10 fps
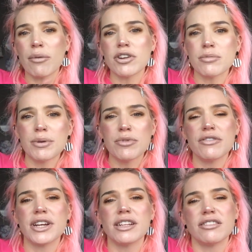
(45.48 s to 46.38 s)
I'm going to be
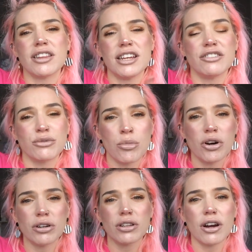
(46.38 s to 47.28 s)
moving into the
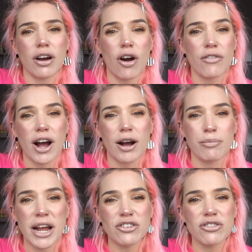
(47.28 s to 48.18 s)
smaller of our
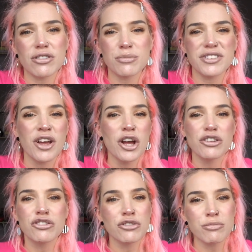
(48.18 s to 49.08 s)
bedrooms.
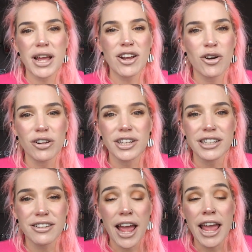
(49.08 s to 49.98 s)
Some may call
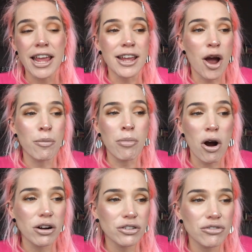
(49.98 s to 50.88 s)
it a
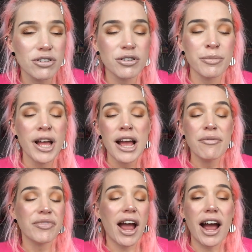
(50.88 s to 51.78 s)
box room.
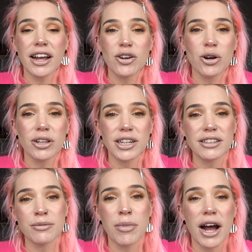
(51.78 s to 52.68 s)
I call
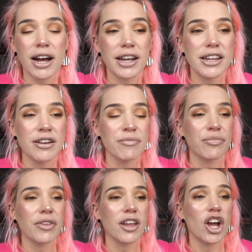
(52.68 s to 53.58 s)
it my
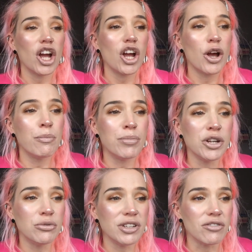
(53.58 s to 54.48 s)

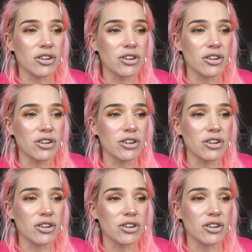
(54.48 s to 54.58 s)
beauty